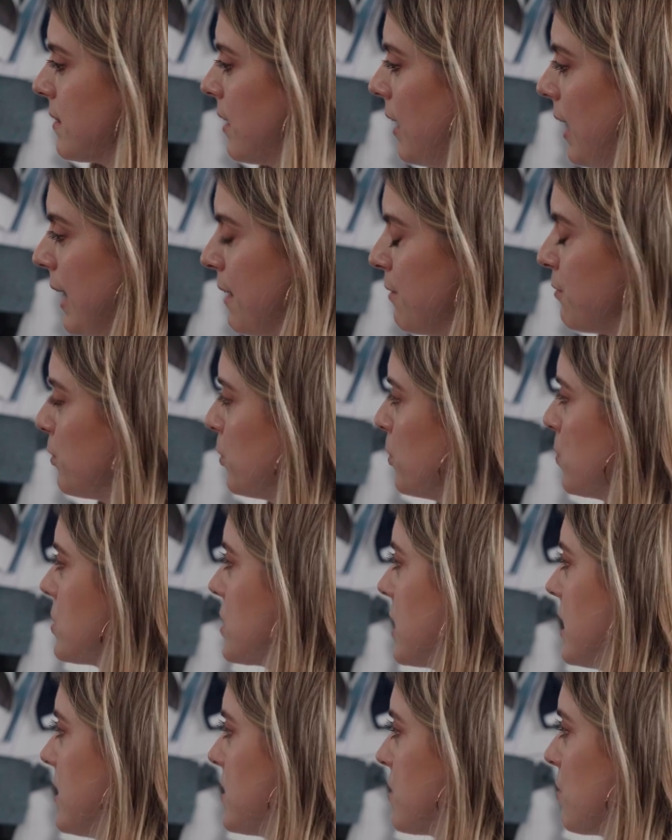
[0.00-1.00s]
in the late
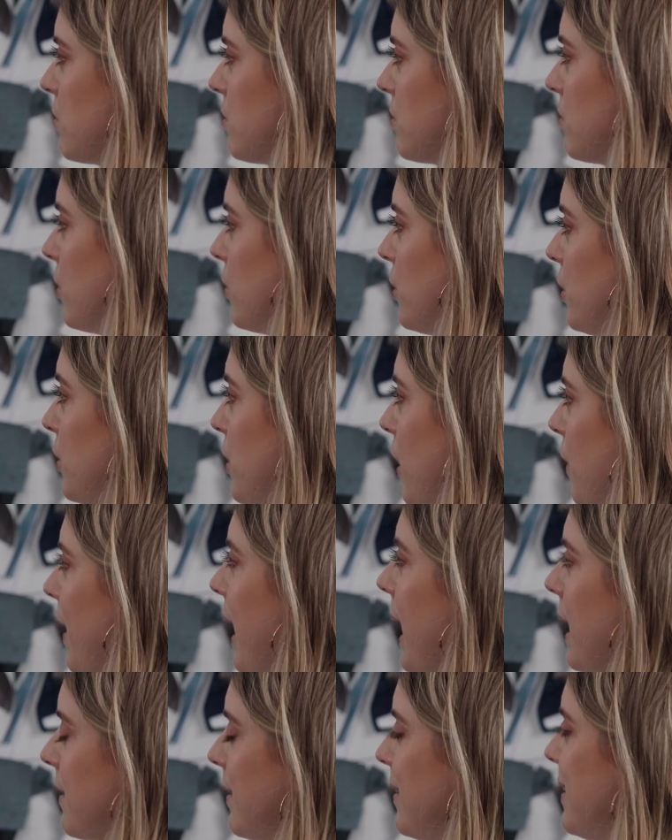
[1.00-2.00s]
40s or you know,
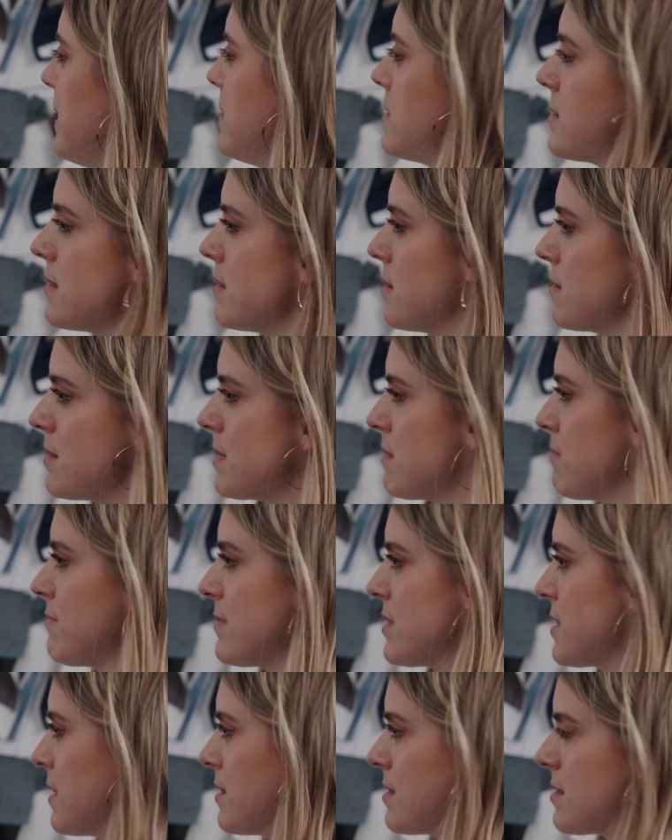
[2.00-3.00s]
had at least
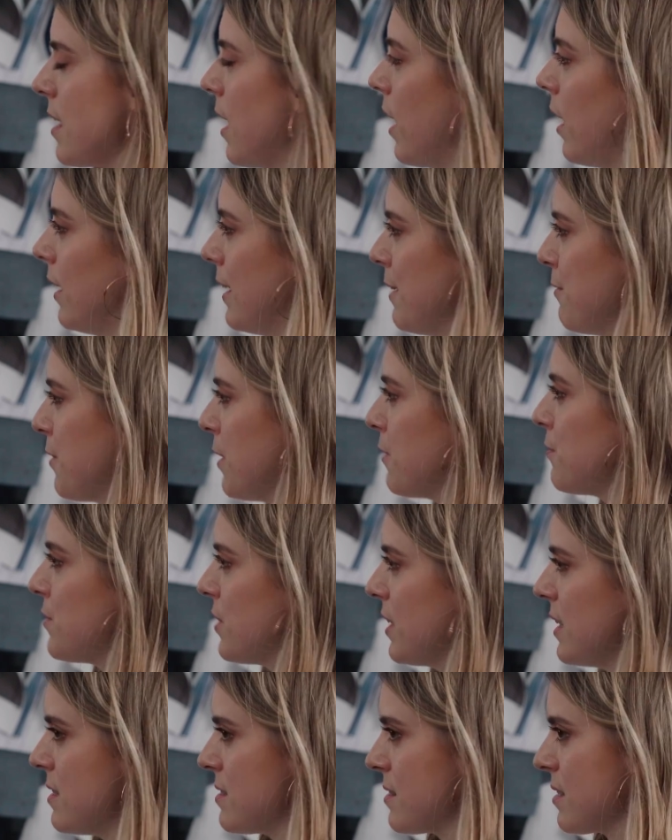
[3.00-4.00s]
since the early
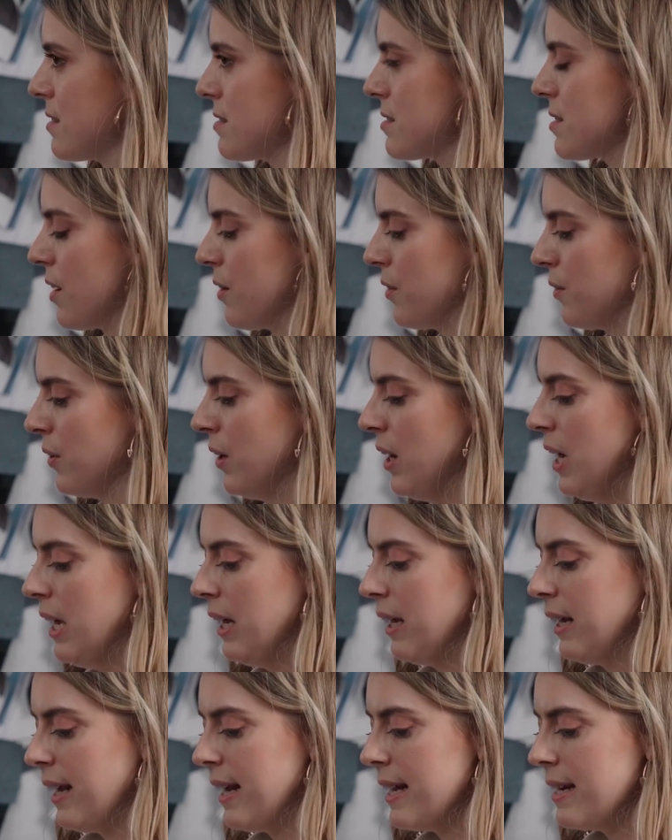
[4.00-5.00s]
50s. And so
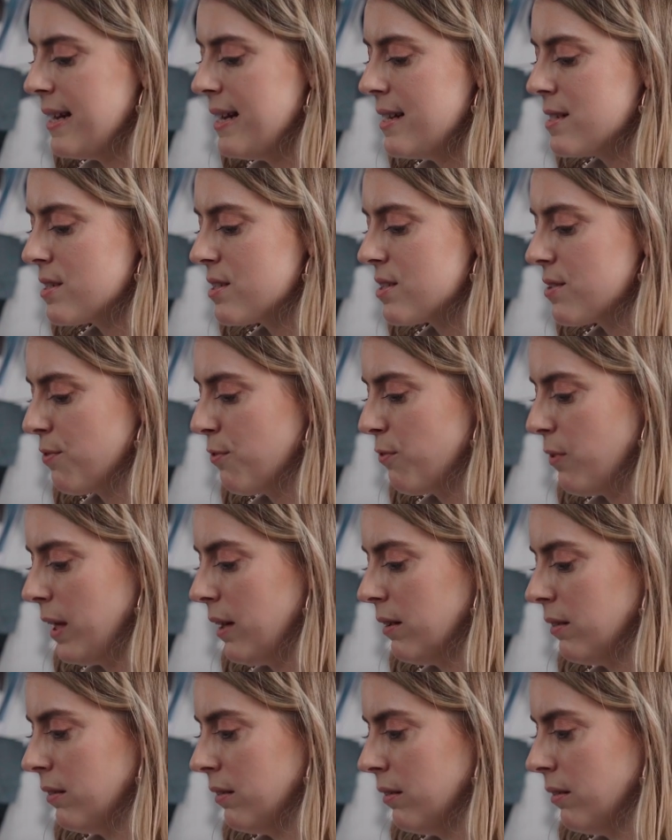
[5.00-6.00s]
it needed to
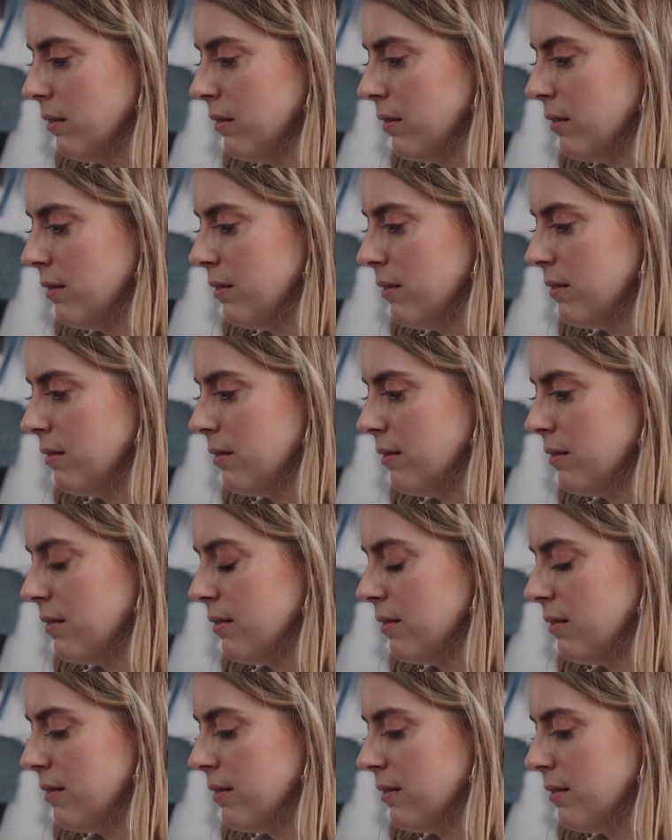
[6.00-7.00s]
feel
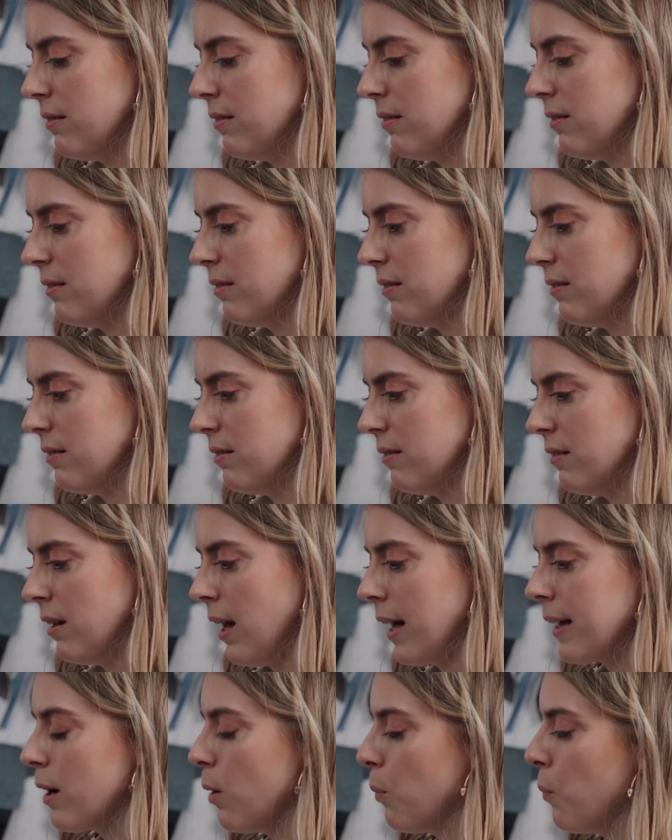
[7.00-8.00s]

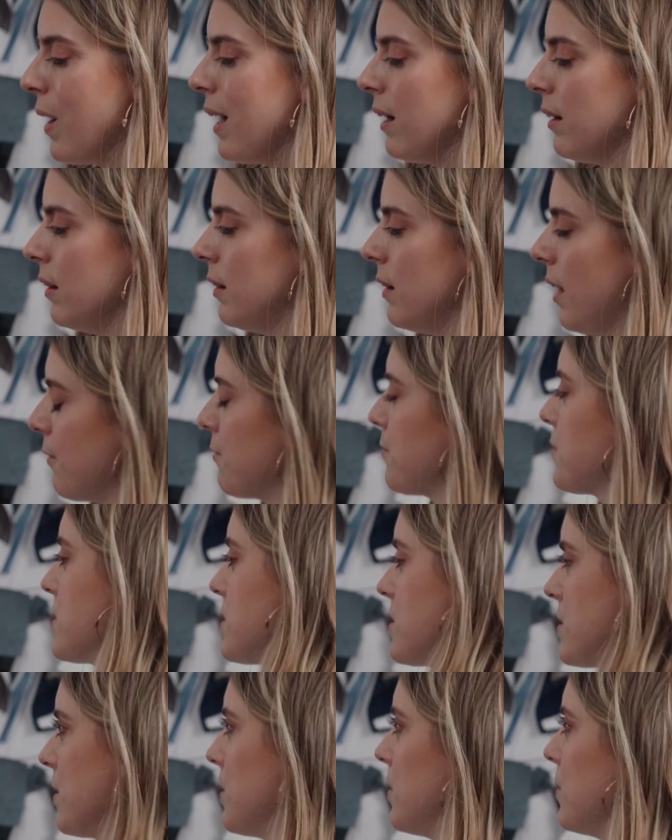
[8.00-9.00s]
like a well-loved
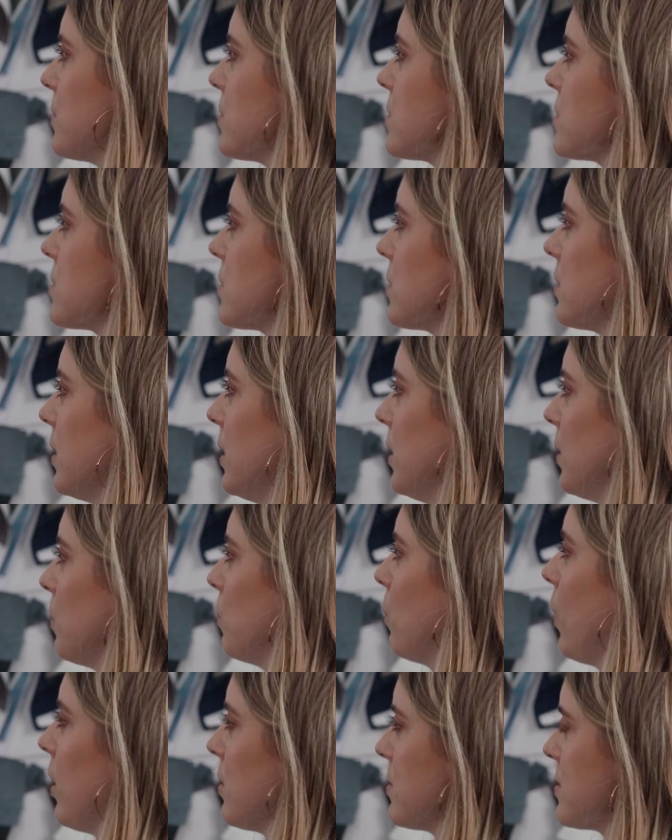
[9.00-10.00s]
suit
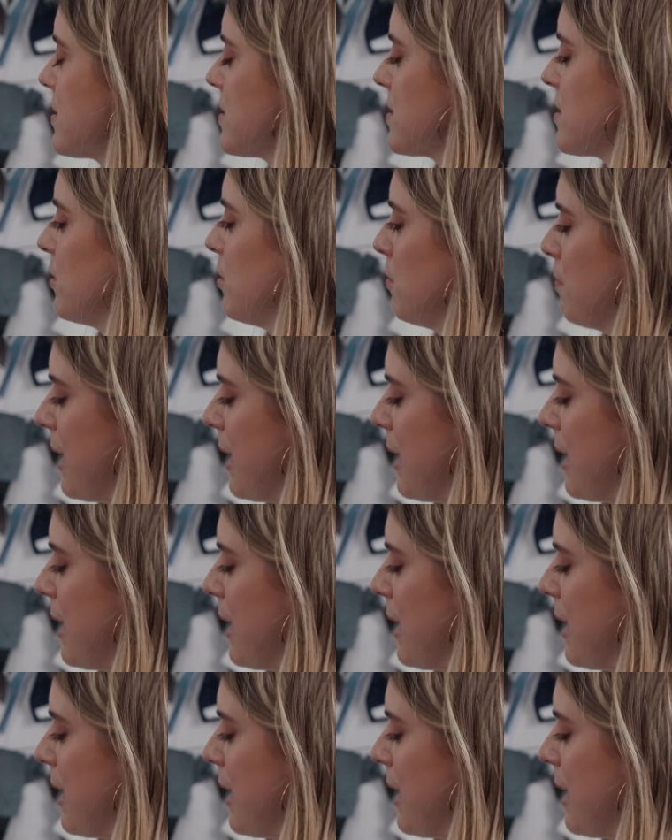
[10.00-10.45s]
while still